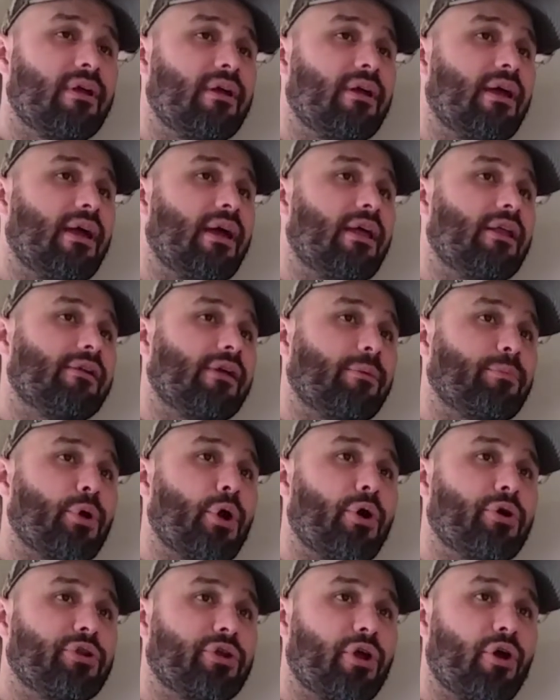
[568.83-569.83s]
And I'm
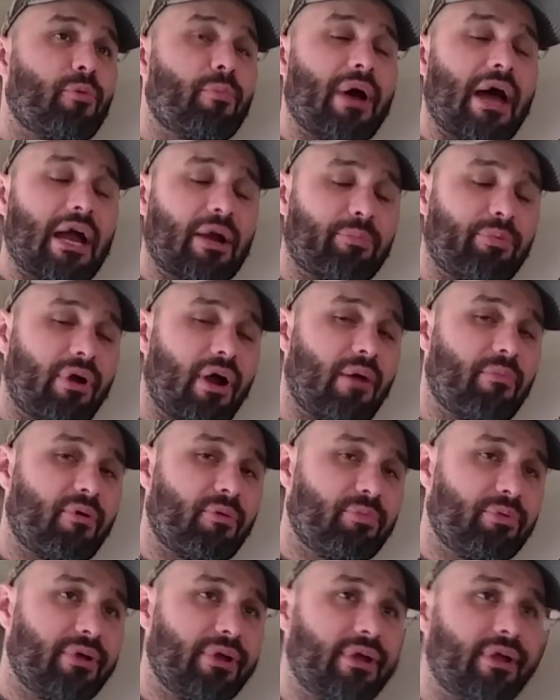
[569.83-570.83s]
going to go back
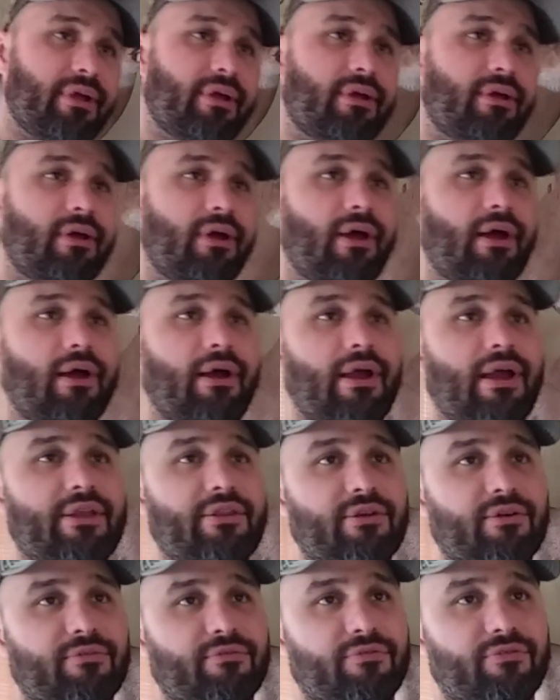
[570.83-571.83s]
probably end
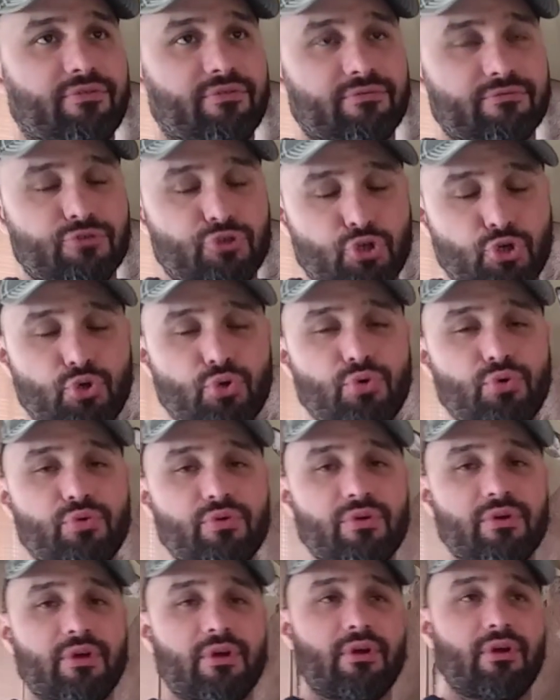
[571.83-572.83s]
of
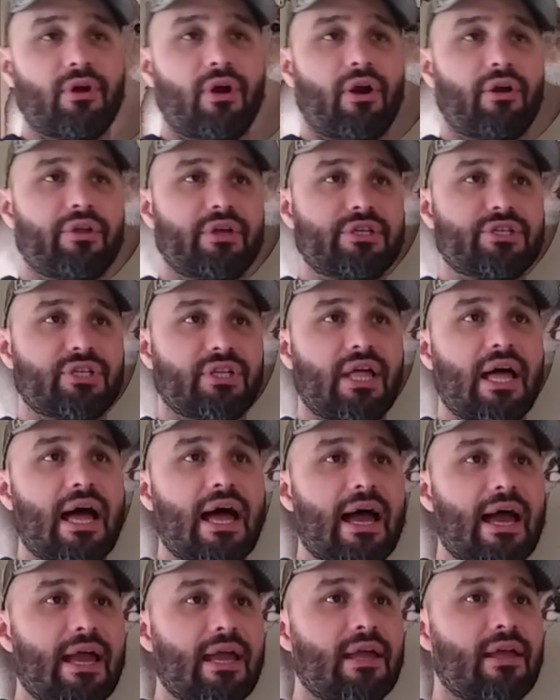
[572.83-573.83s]
June, early
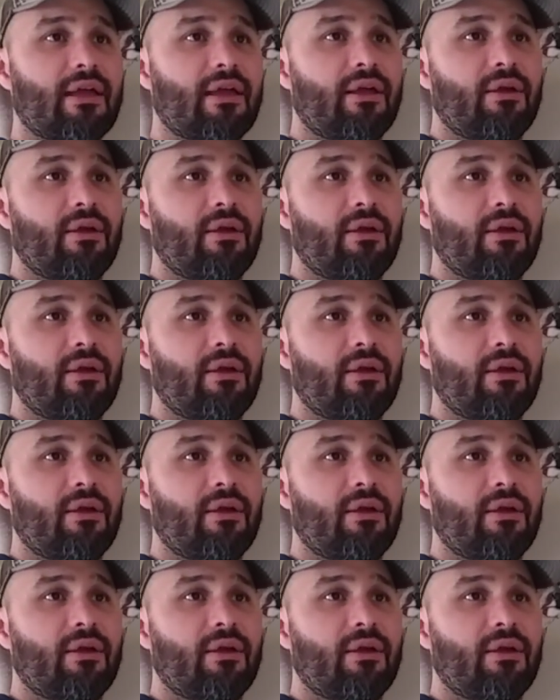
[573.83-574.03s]
July.